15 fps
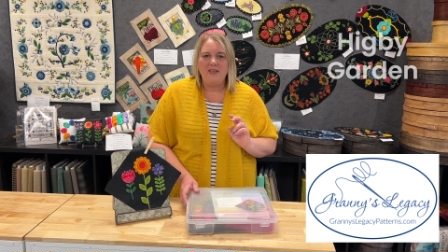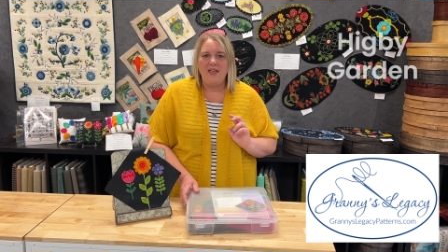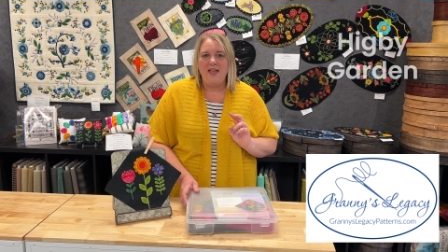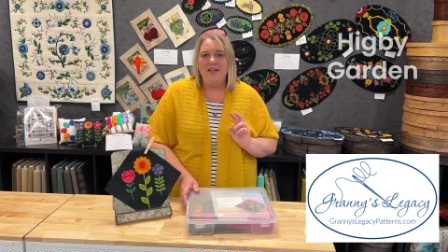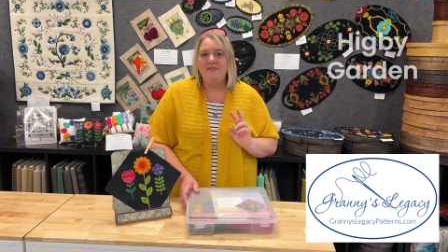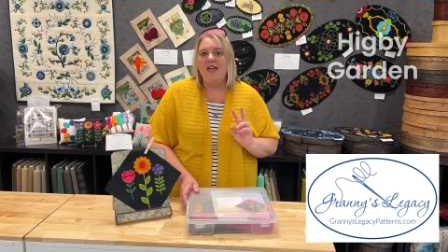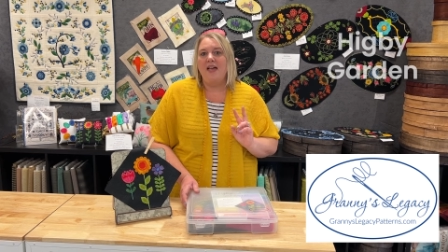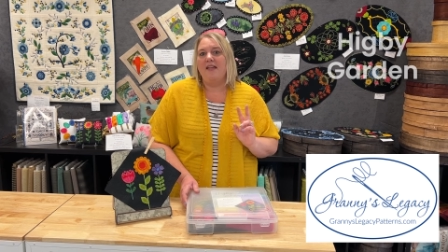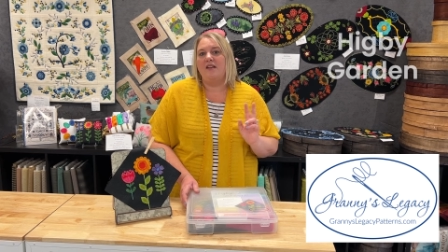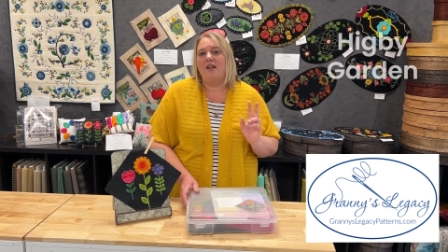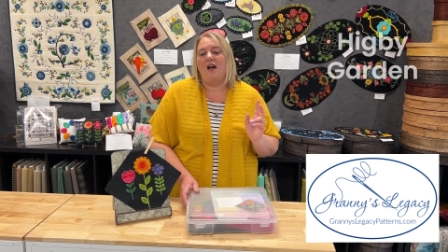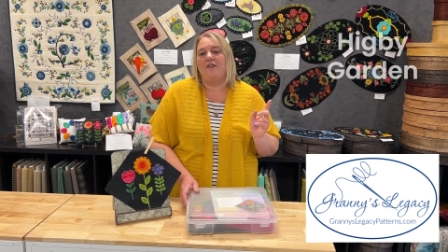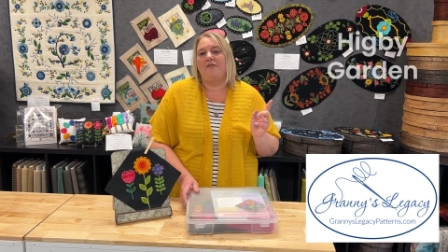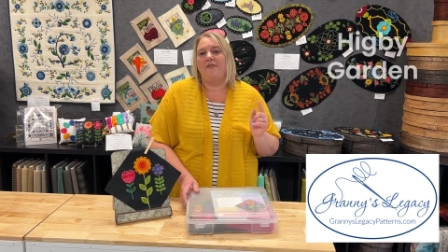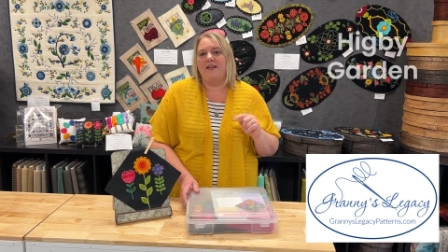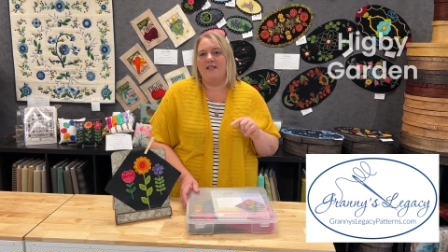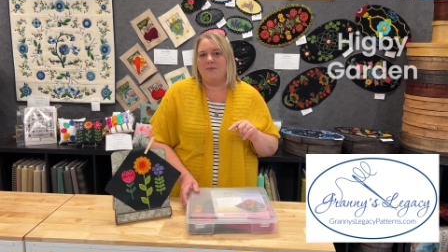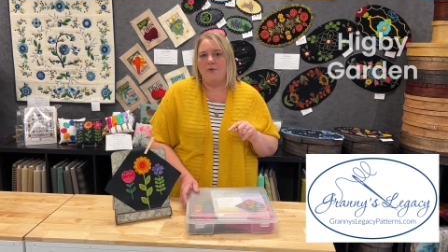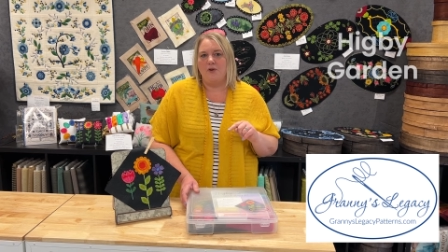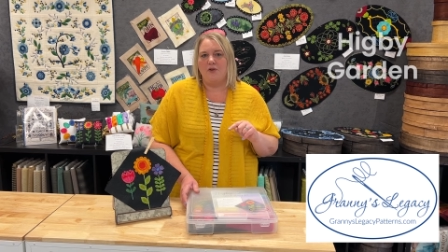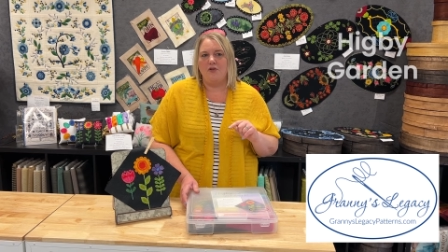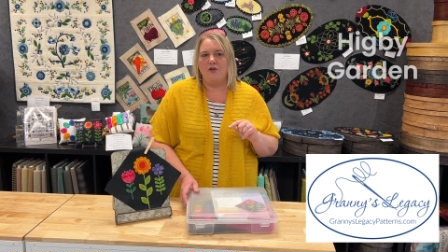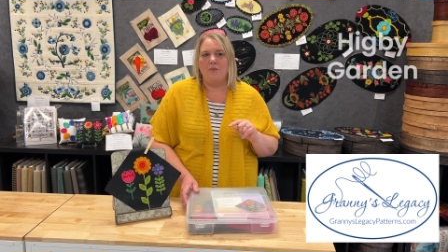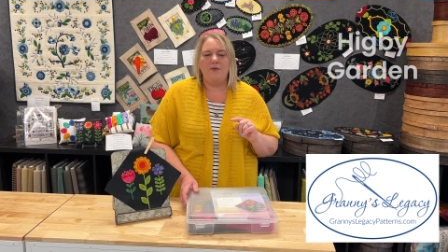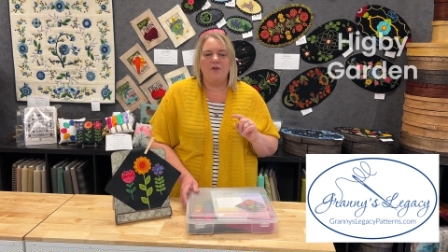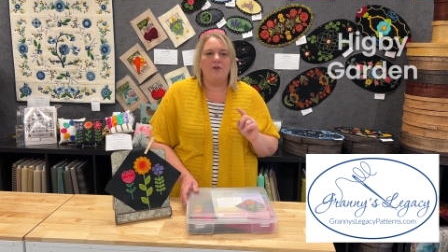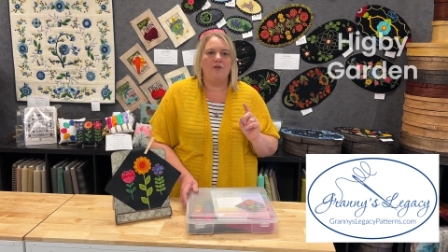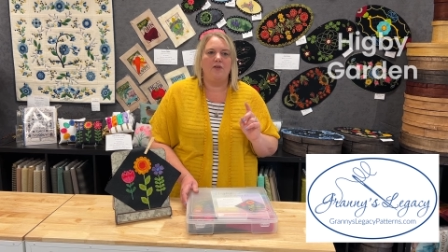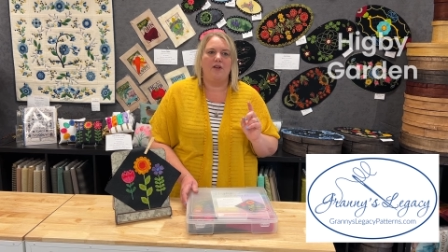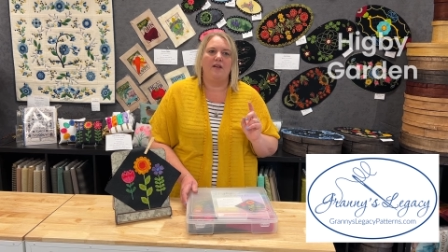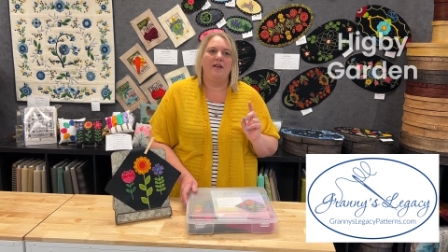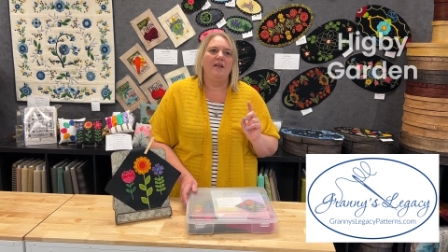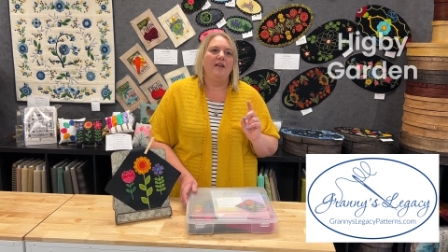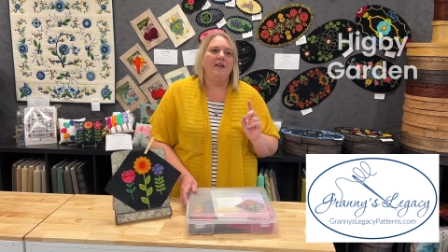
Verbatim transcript: And then our Facebook group, you go to